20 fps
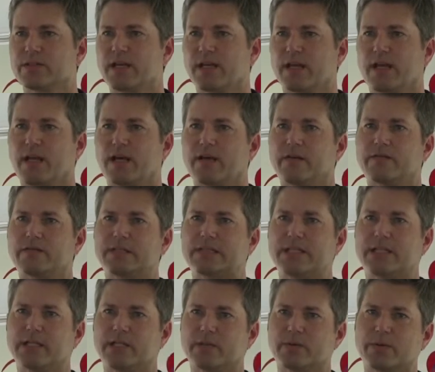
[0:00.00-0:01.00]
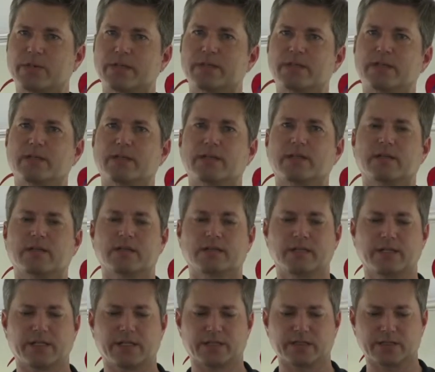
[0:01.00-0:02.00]
that have decreasing
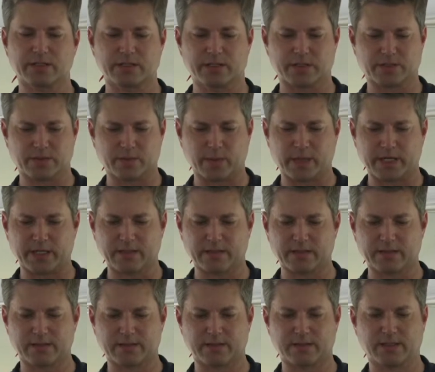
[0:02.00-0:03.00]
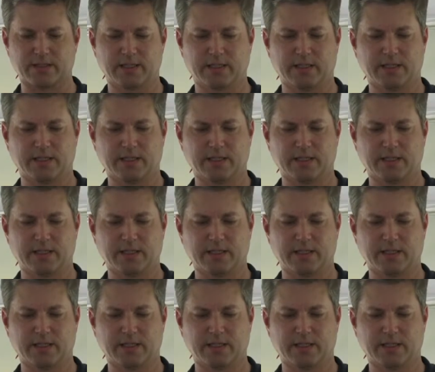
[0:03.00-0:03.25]
incidence rates